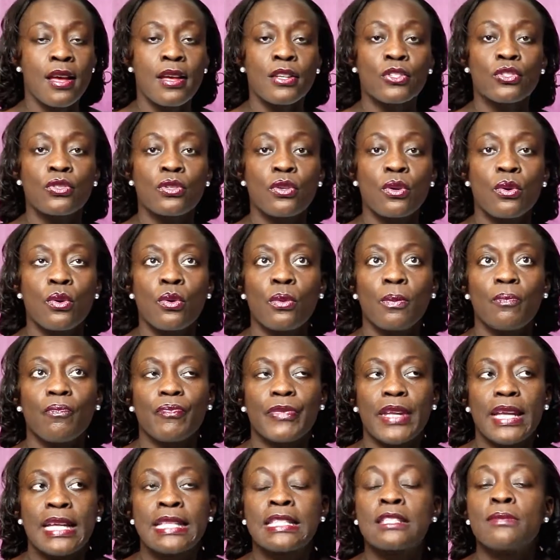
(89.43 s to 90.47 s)
So
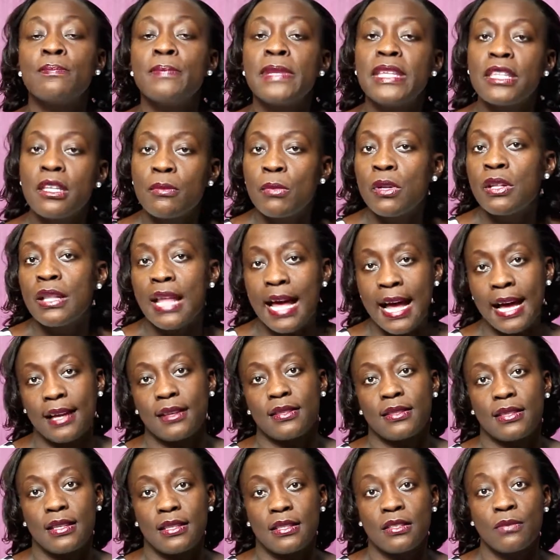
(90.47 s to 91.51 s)
it's minimal
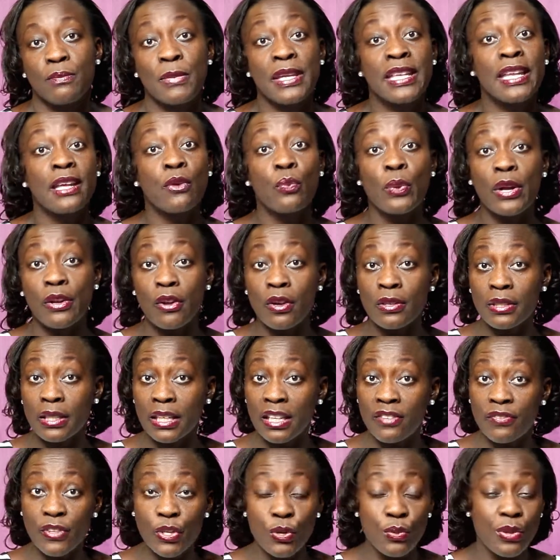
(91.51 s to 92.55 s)
access, meaning we're not
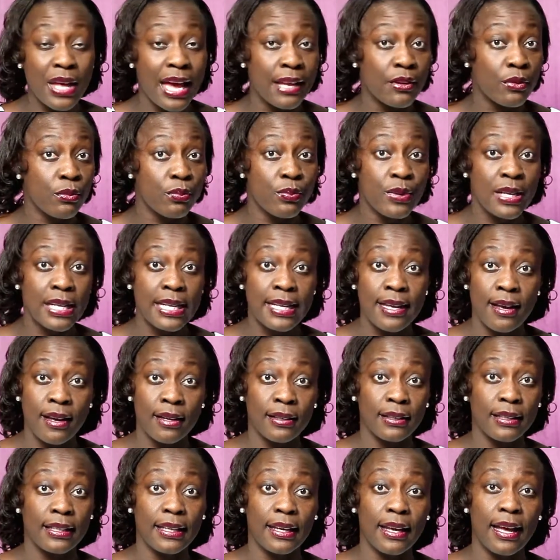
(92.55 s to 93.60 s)
giving you that really
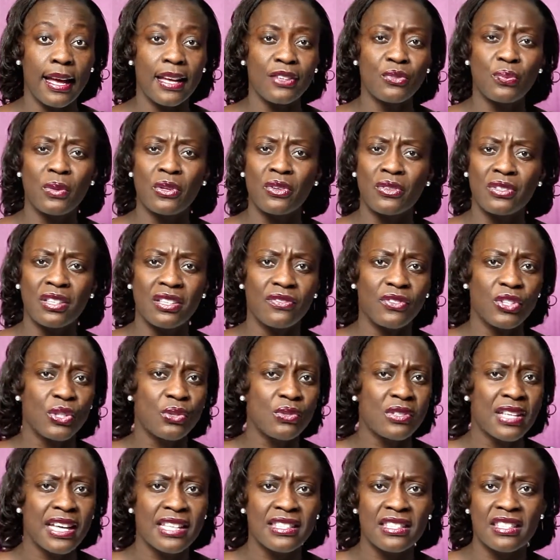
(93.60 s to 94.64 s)
ugly cut. We're not giving you
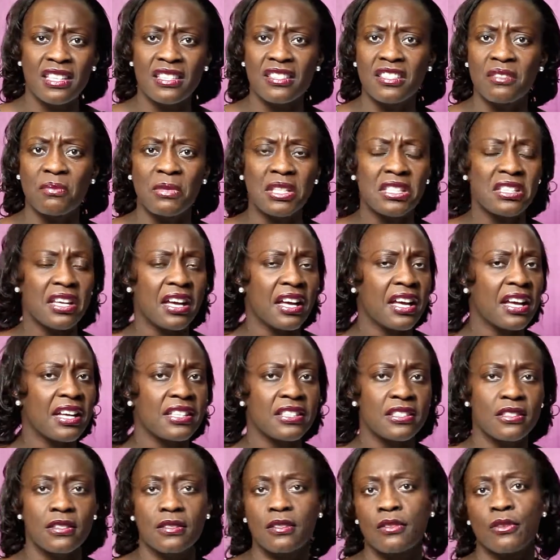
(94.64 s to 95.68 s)
10 centimeter
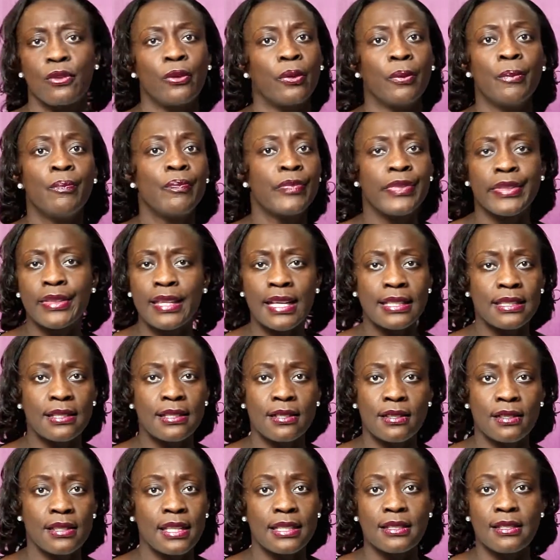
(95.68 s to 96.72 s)
cuts. No,
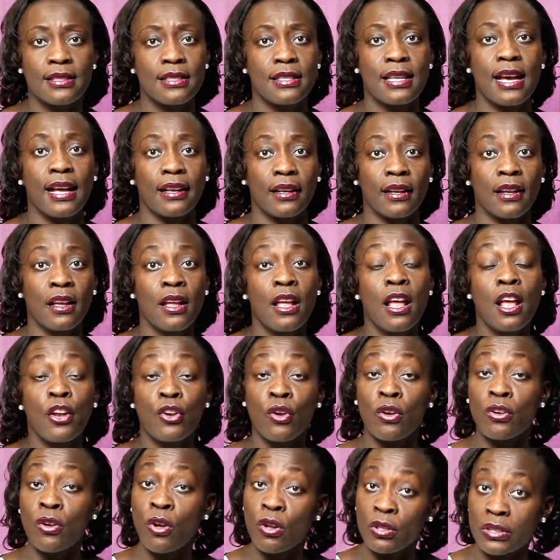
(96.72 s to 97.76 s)
that's done. Not
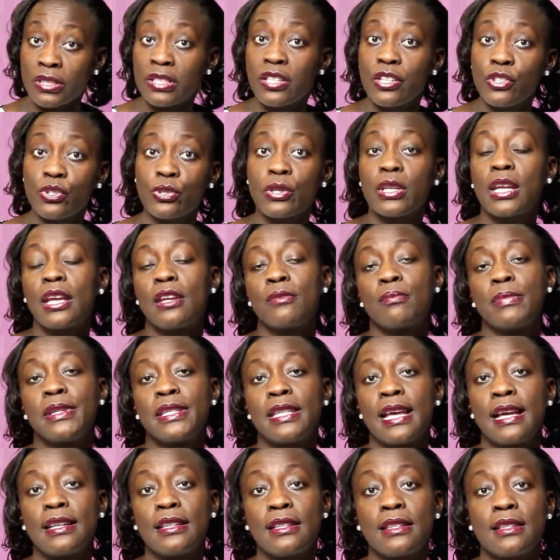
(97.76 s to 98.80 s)
all surgery can be
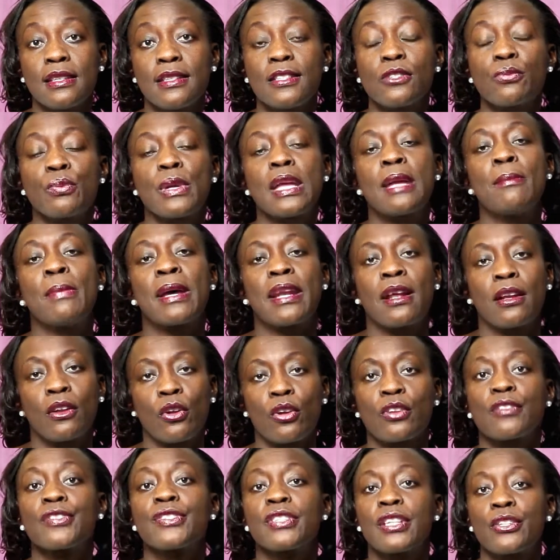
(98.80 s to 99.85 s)
done in this way, but a lot
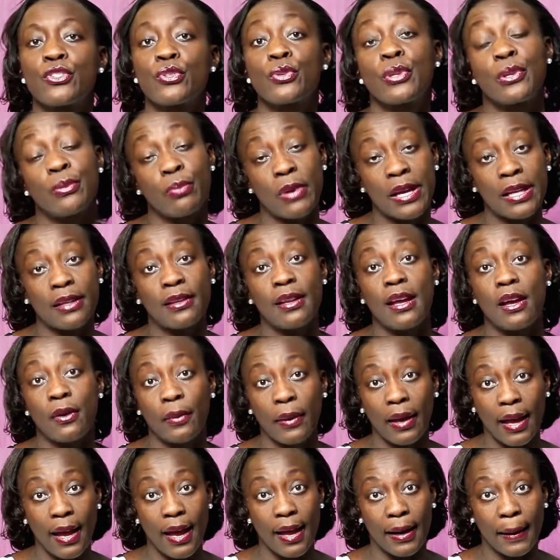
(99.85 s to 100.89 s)
of surgery right now
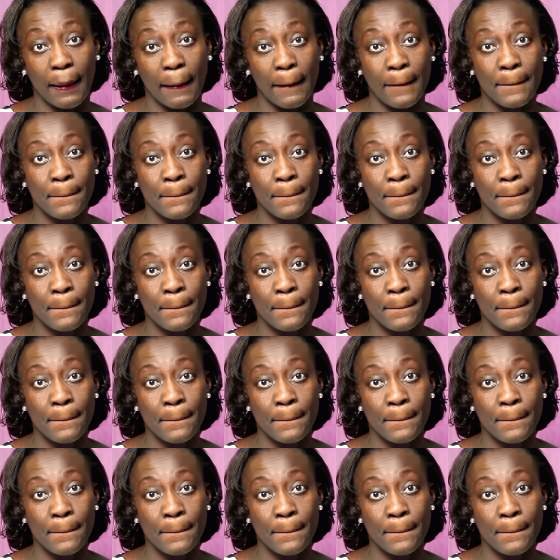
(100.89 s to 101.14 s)
can.